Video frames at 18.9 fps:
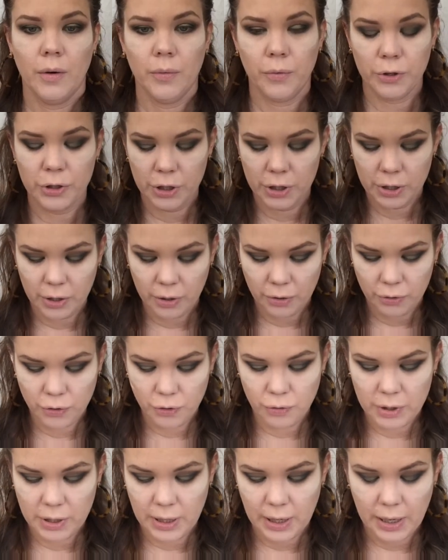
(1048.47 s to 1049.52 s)
We're just going
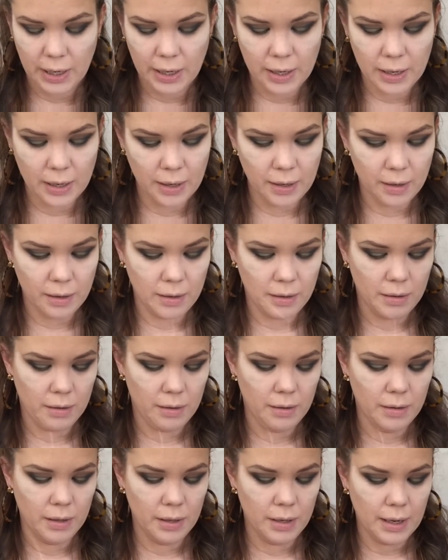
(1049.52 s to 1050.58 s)
to take
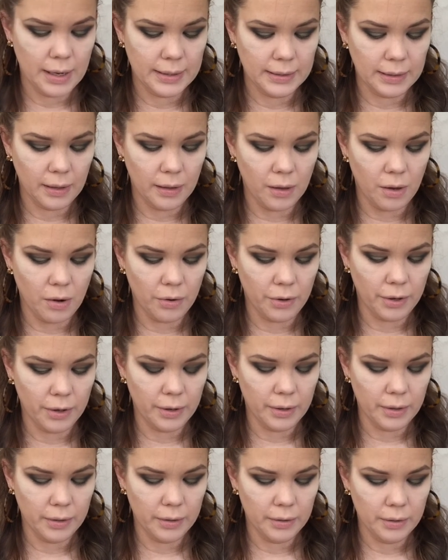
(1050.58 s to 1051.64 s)
the Estee
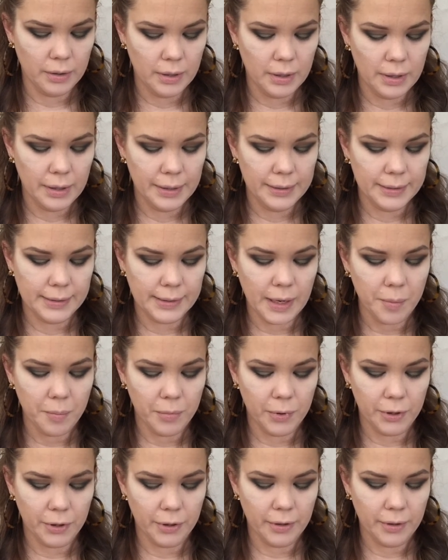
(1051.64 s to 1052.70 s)
Lauder Set
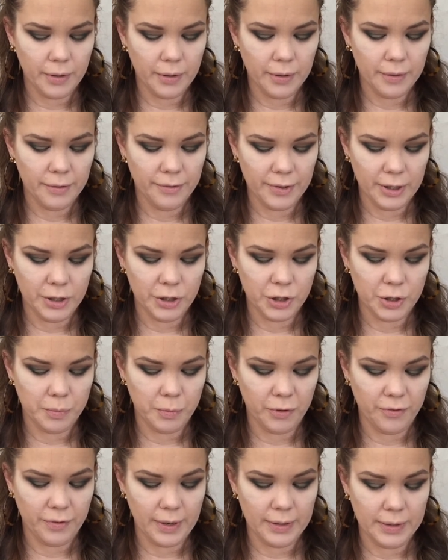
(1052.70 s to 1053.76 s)
Blur Finish
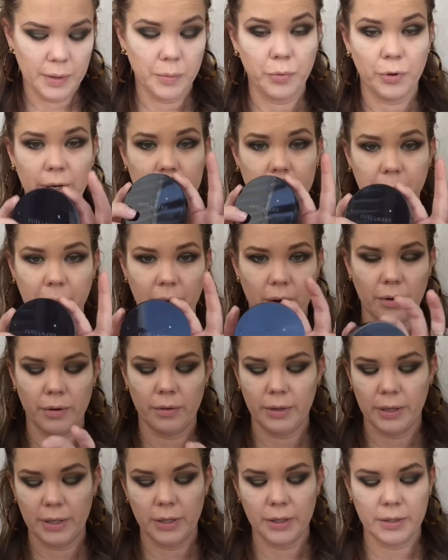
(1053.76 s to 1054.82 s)
Perfecting Pressed
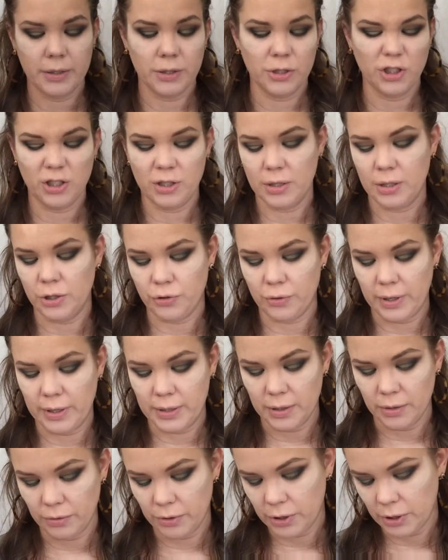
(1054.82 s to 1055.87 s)
Powder, and this is just in
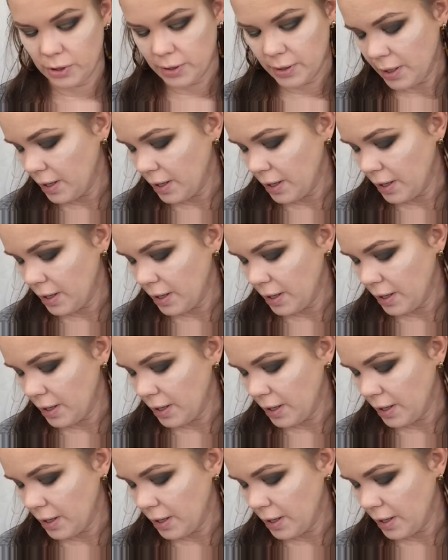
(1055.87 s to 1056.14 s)
translucent.